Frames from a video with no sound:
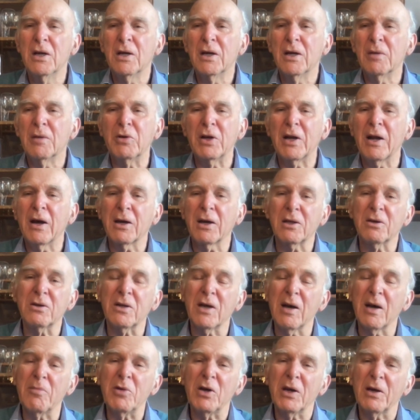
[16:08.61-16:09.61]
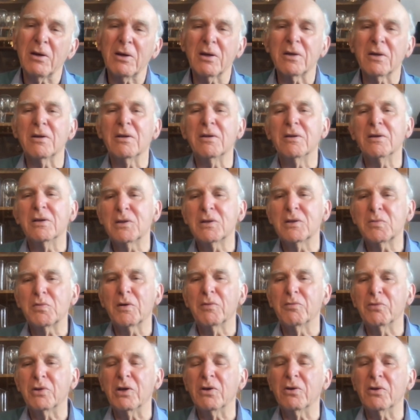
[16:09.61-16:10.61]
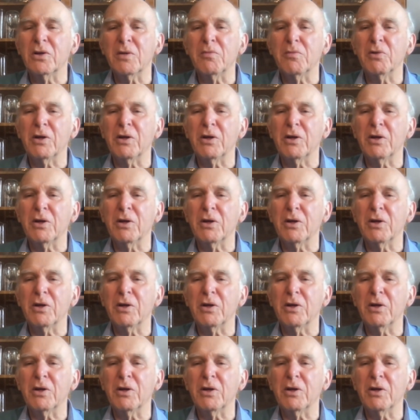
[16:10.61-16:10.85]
a bit academic and has probably only